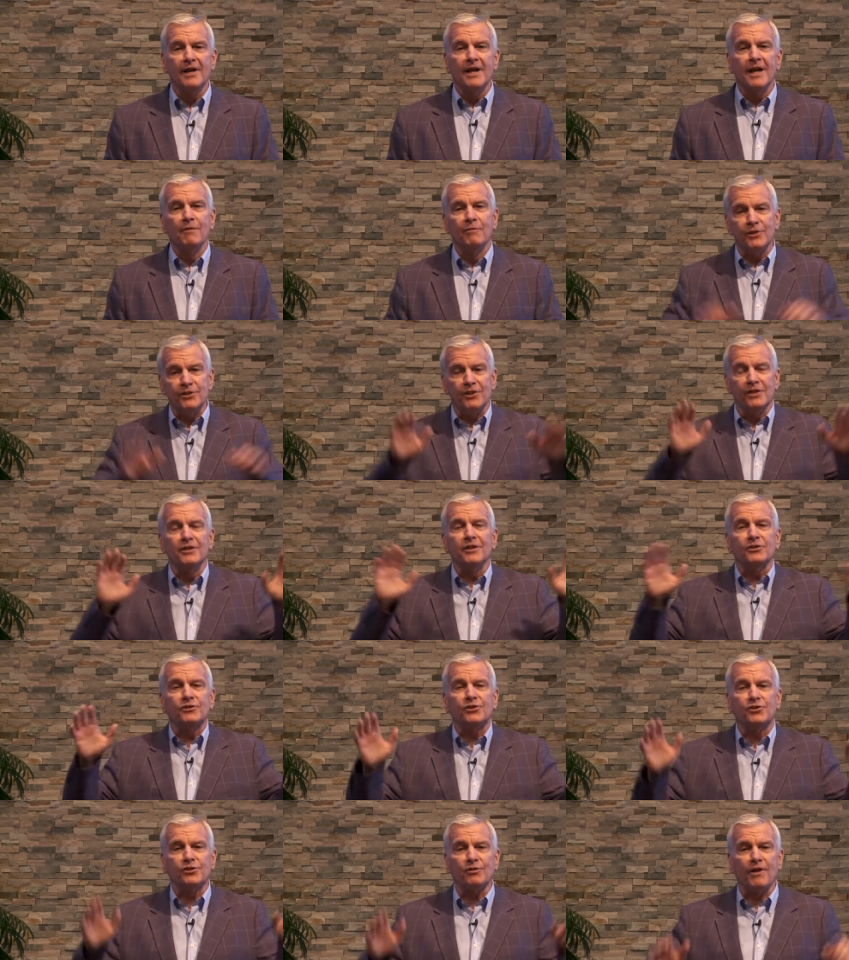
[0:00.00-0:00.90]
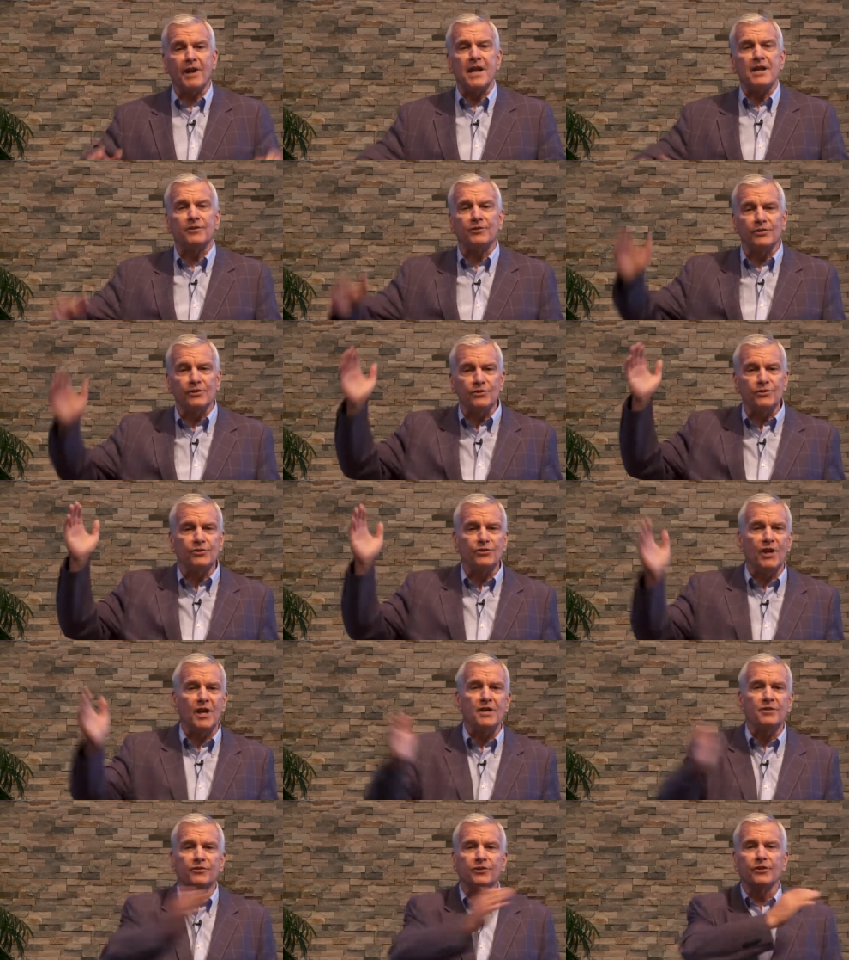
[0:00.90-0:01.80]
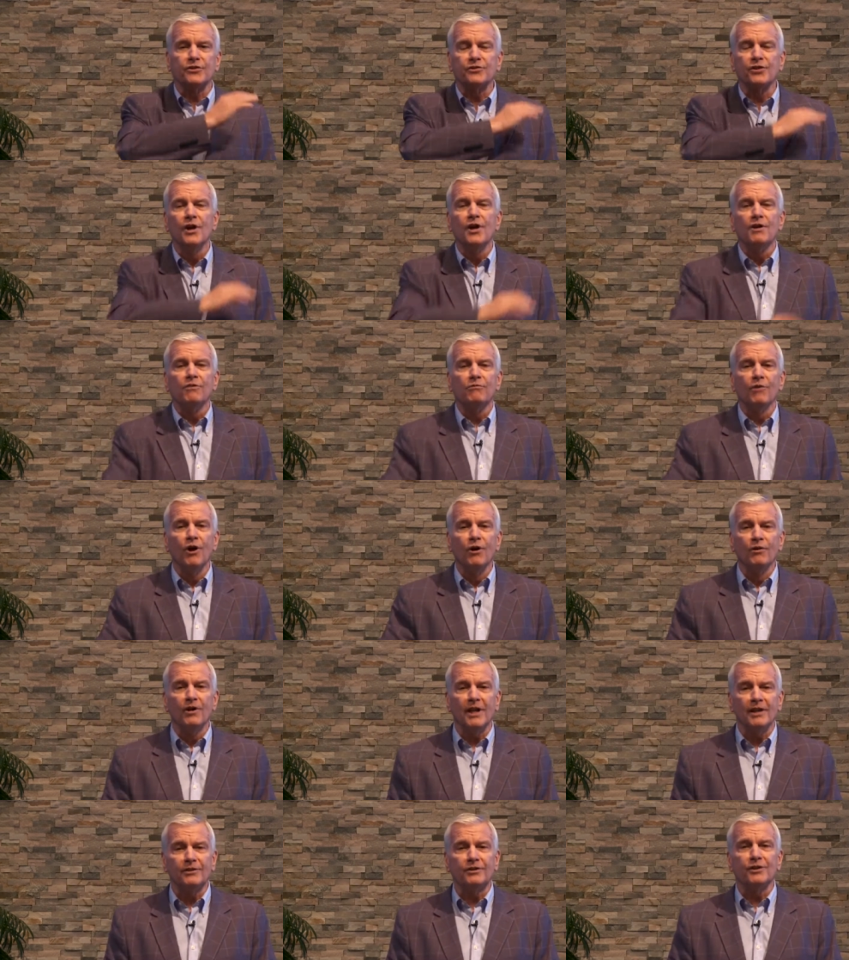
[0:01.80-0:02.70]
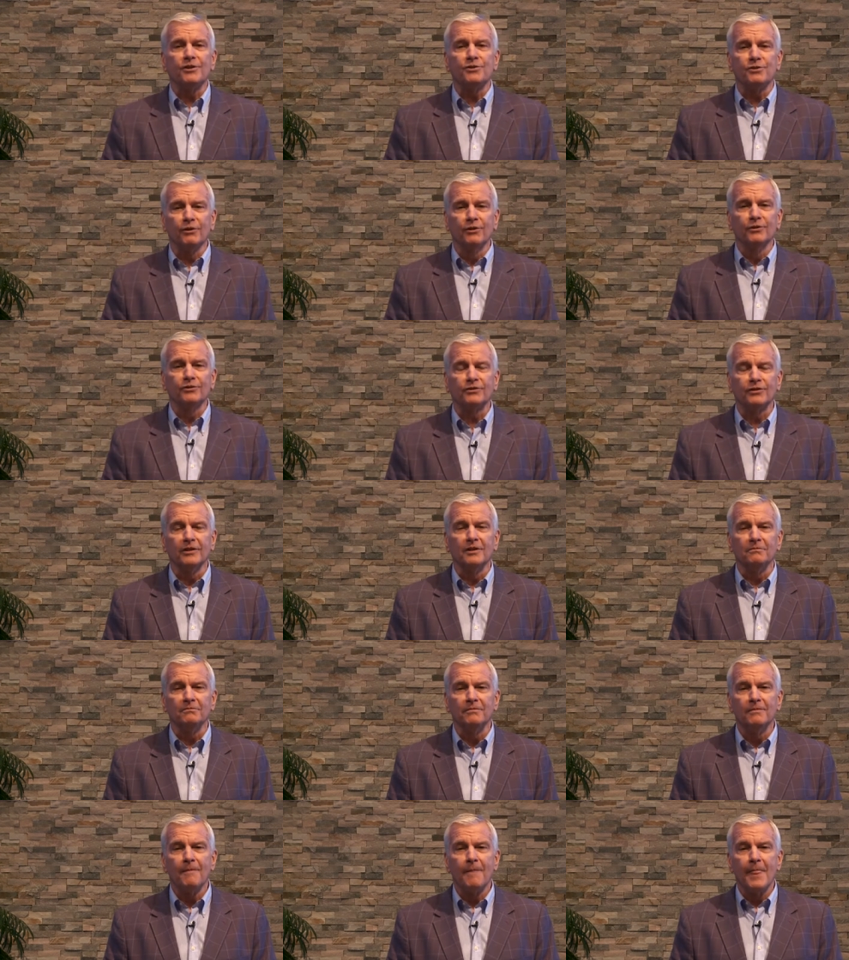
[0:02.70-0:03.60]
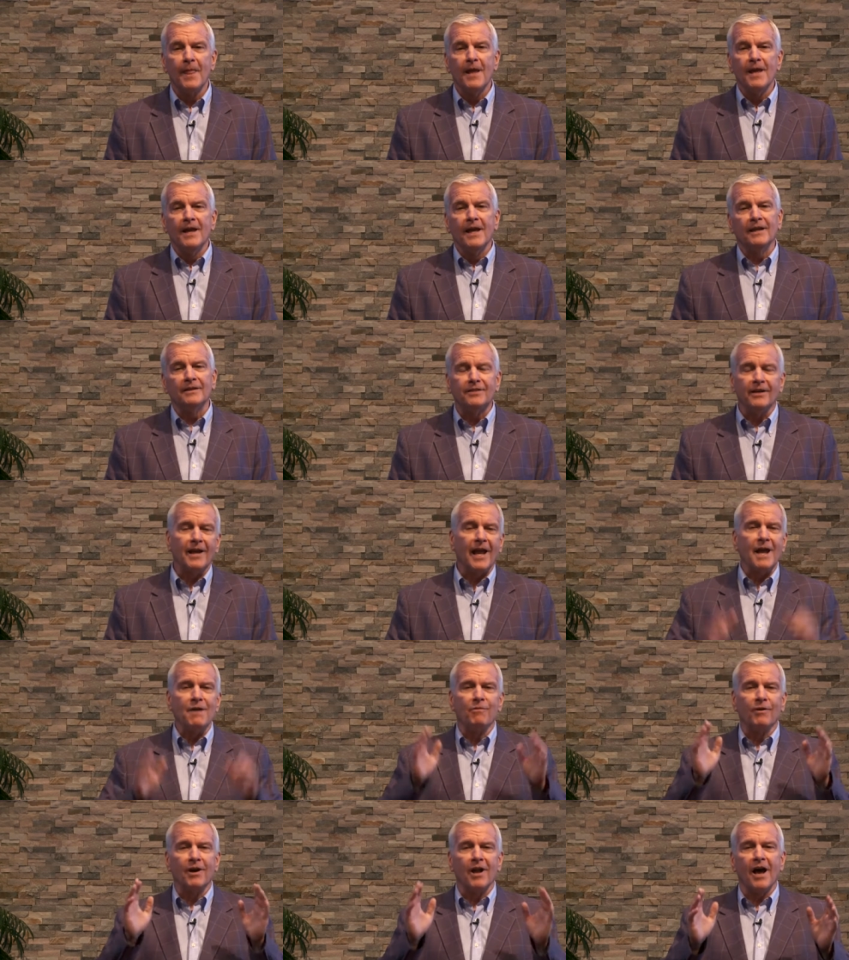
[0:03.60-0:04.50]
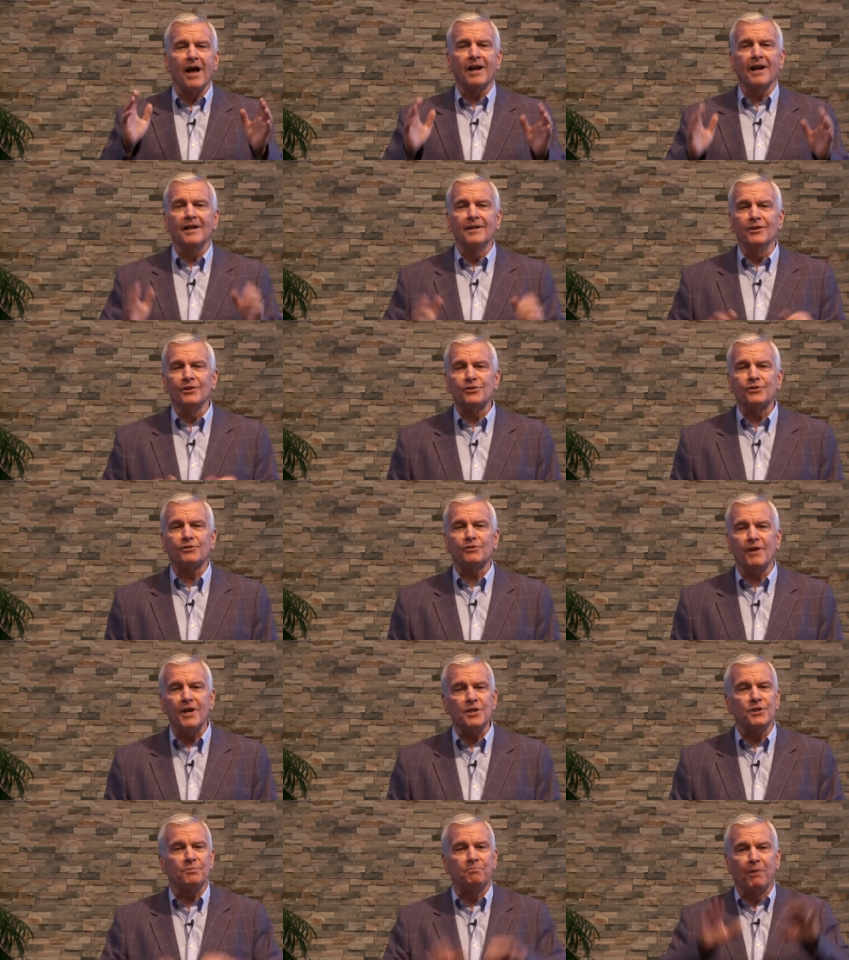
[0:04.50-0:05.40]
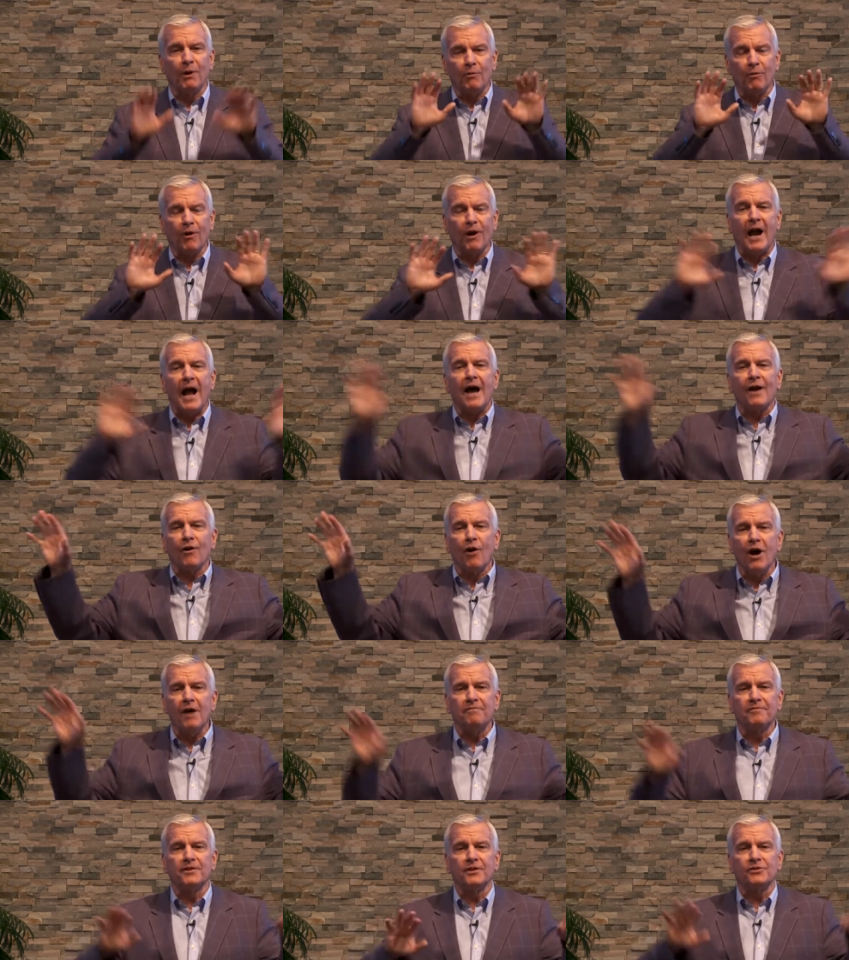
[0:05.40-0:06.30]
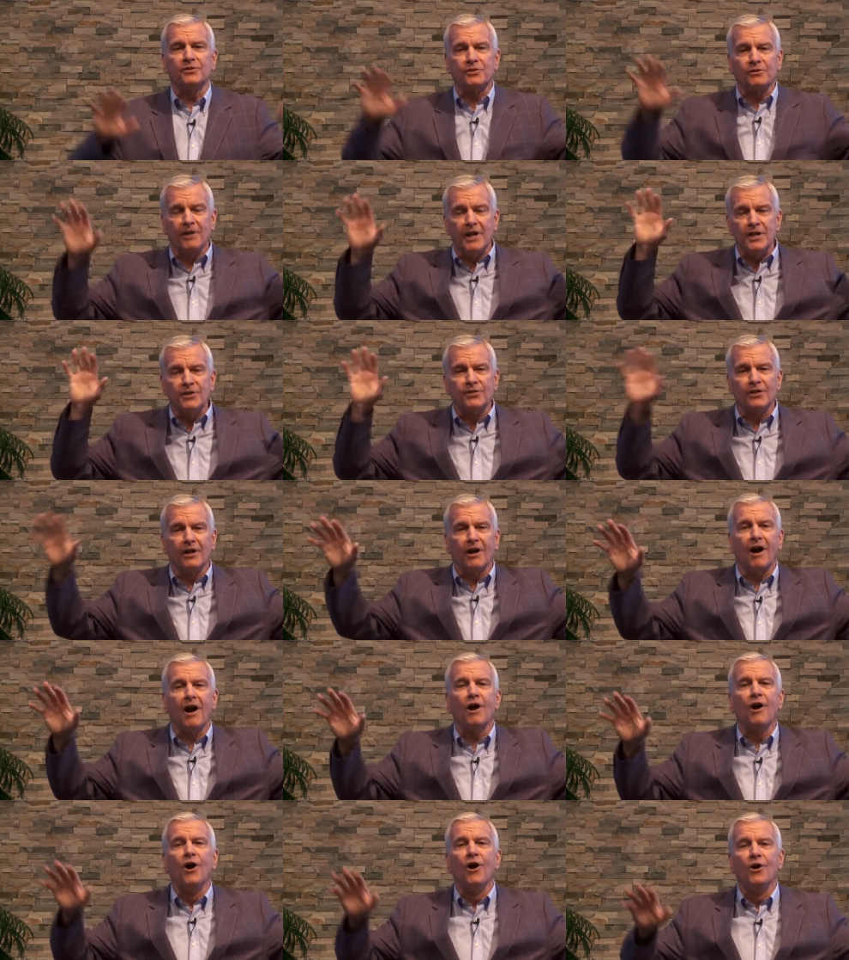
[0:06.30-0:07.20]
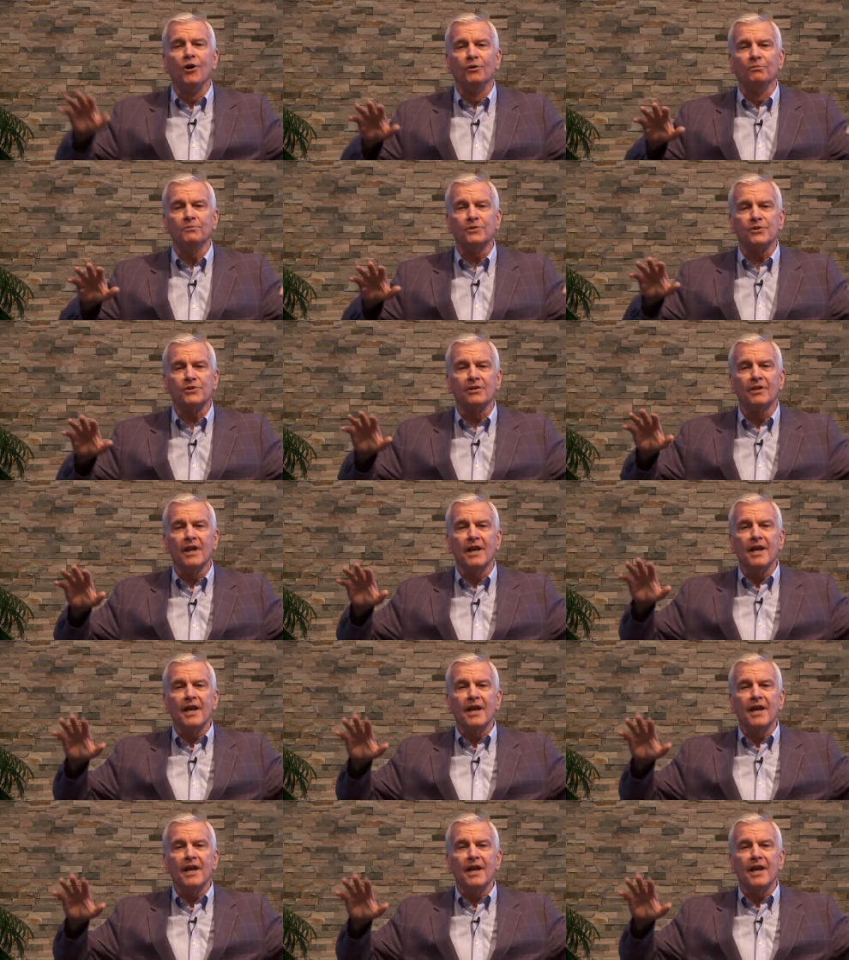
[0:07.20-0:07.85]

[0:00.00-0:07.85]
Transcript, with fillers: it was in the streets as Jesus rode into Jerusalem. And today we're not in the streets, but we're out off the streets in our homes.